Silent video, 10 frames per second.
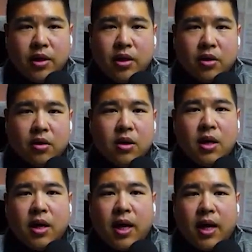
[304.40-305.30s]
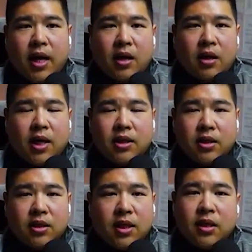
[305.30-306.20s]
year, and I
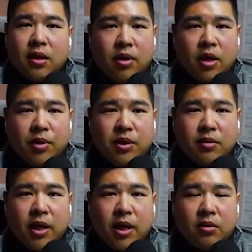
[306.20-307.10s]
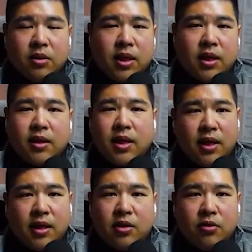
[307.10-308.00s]
just sent them a piece of mail saying they
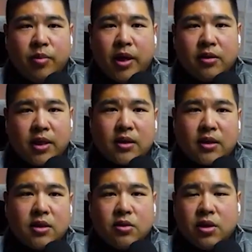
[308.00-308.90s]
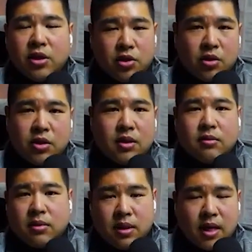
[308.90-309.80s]
need to pay their taxes or insurance,
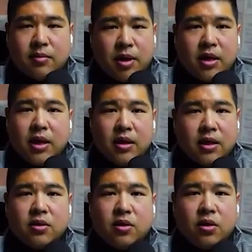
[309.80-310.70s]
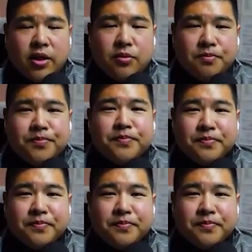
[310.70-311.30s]
and that's about it. That's all I do.